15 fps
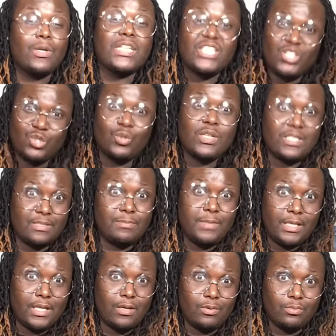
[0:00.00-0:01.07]
trust me,
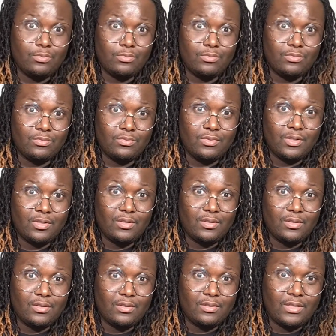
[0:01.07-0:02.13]
though.
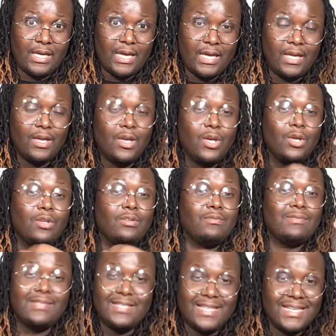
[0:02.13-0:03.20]
Okay?
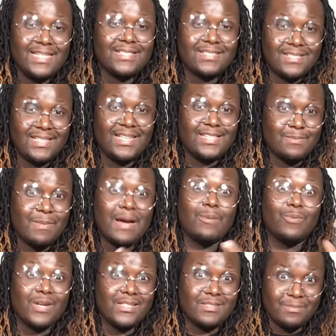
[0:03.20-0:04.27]
This is my
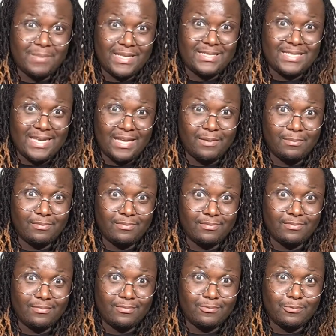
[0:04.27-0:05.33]
resume tape
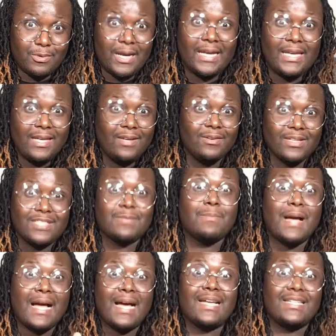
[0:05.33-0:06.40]
right here. This is
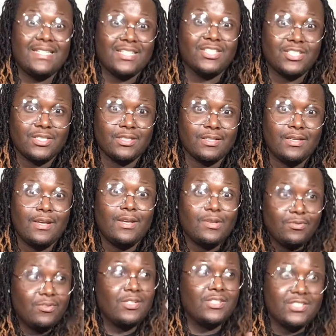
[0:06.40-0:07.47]
my audition
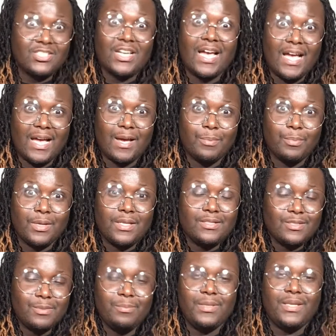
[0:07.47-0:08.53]
for the job
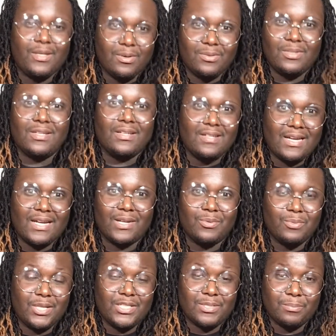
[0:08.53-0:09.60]
to be on the
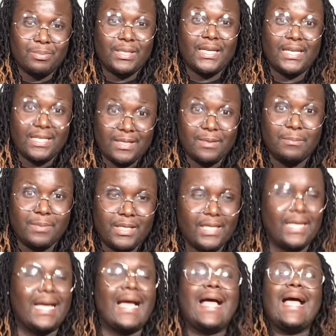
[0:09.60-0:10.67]
inauguration planning committee.
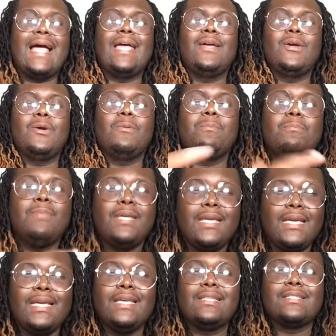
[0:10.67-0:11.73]
Hire
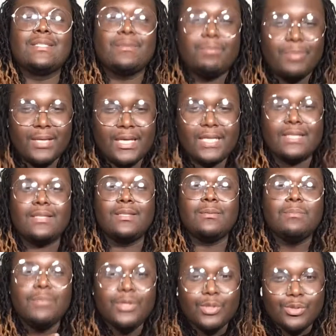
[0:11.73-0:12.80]
me to pick the
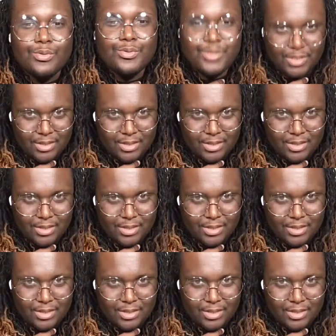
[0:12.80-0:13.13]
music.